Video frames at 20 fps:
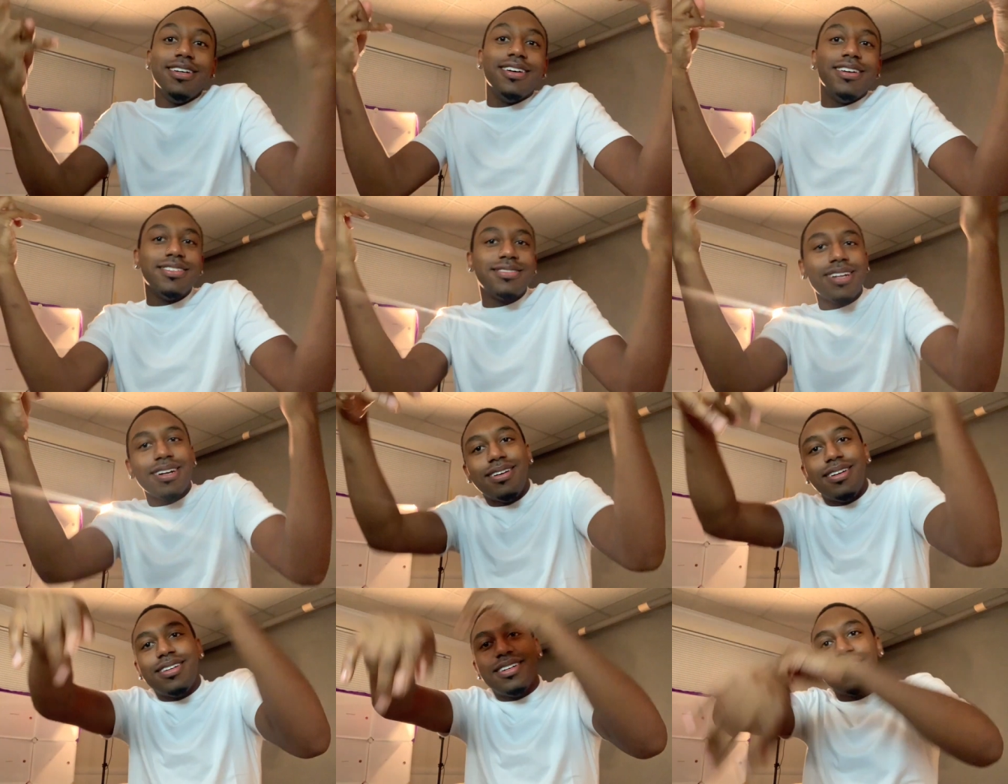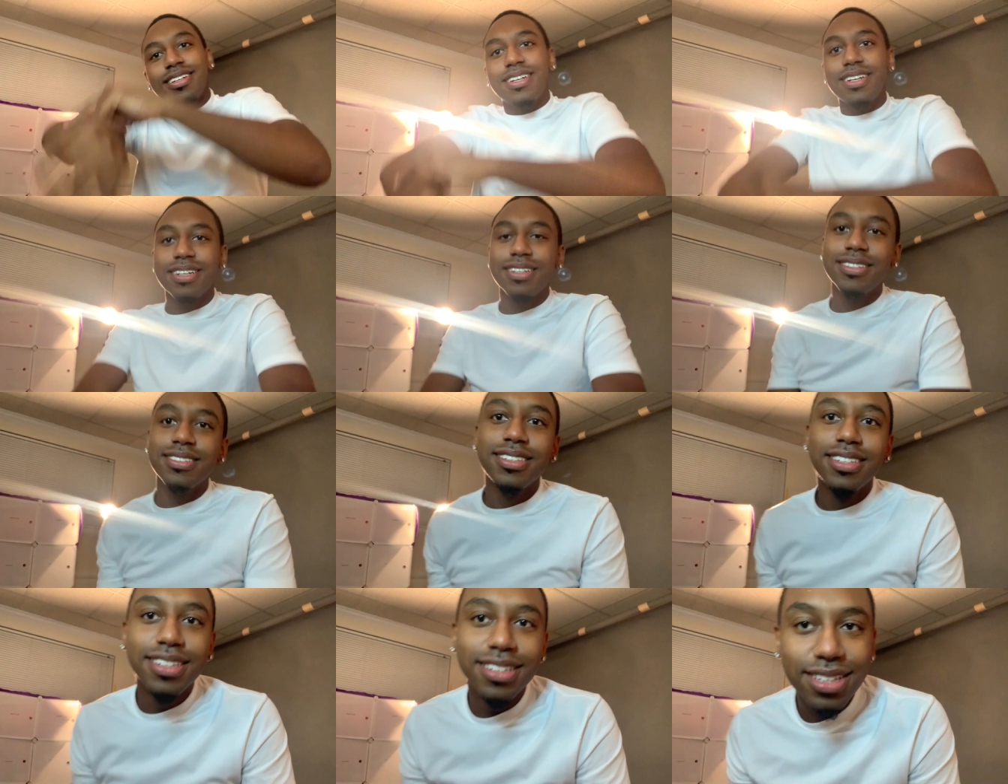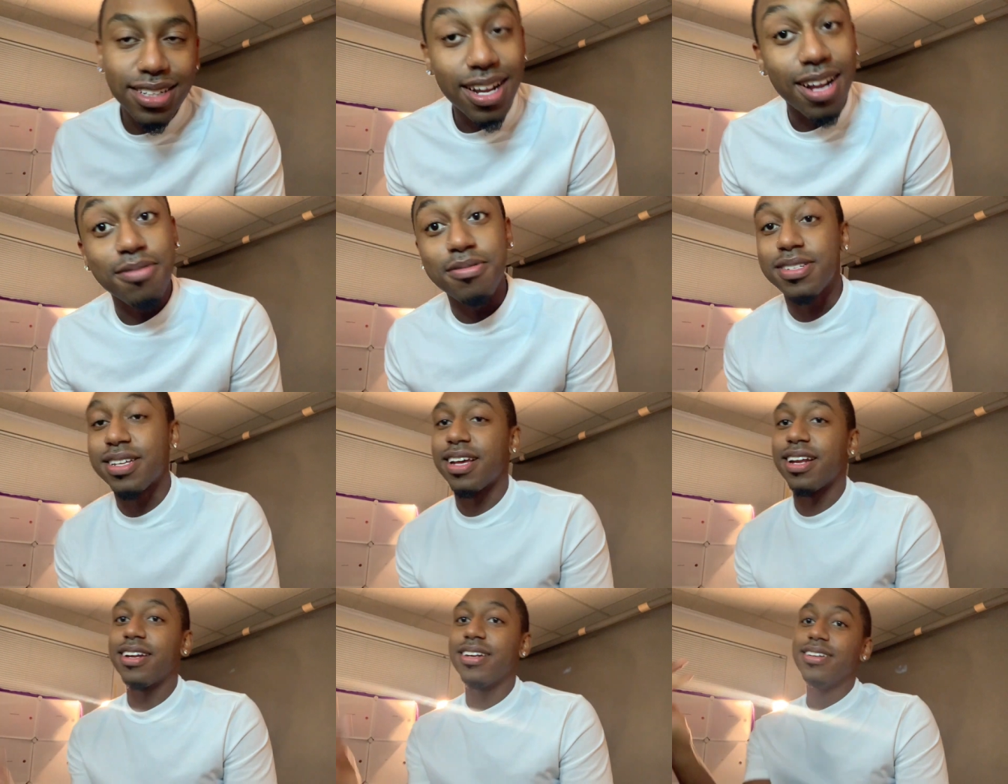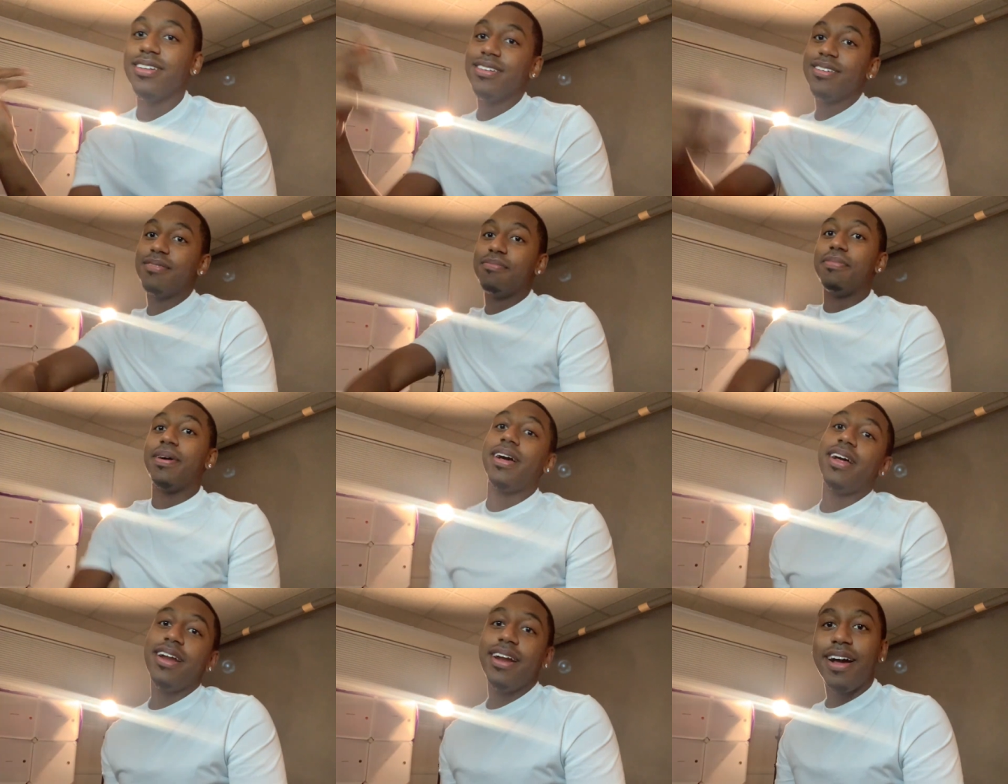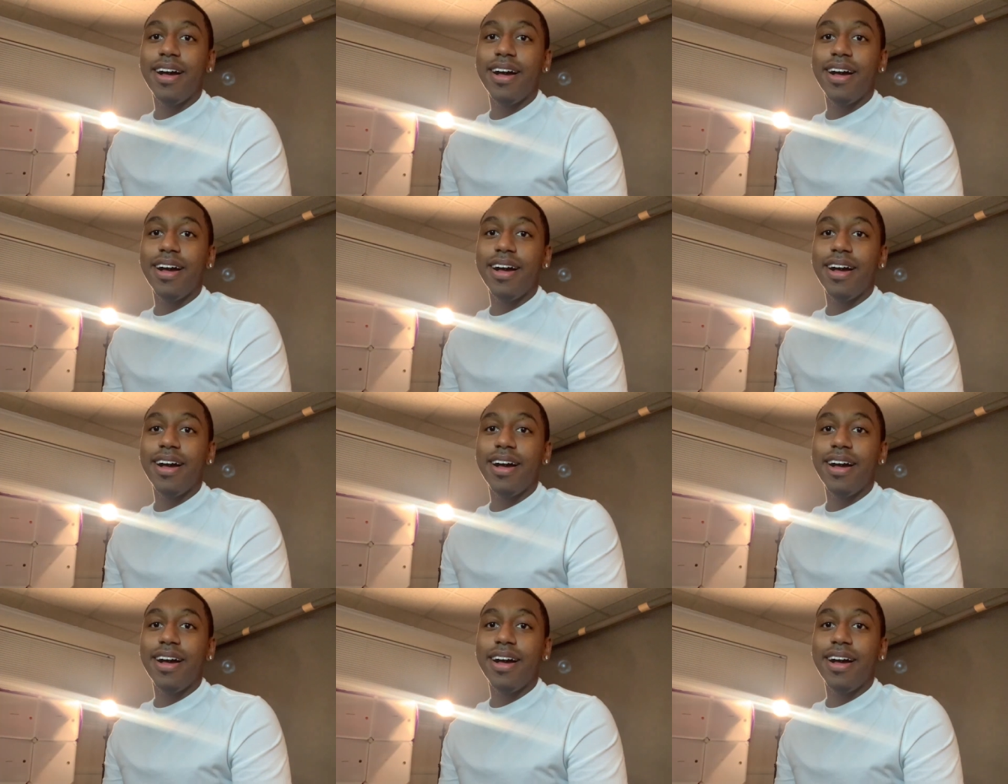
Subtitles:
Thug, nigga. I'm just kidding, but